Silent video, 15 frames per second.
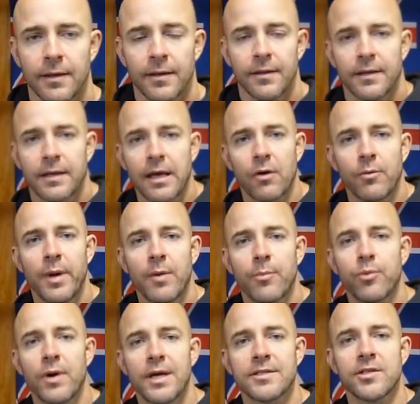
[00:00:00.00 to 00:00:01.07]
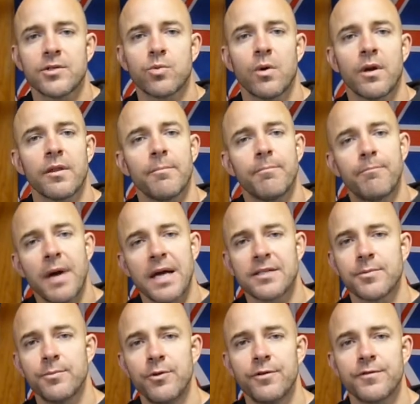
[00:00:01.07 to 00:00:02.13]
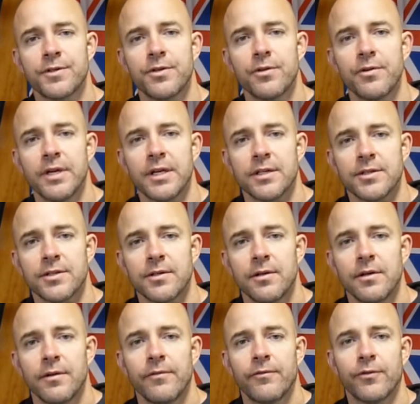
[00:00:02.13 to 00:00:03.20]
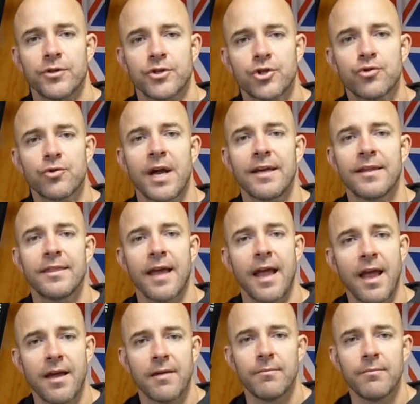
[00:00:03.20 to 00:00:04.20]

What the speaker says: The kettlebell press is one of the best moves there is for strength and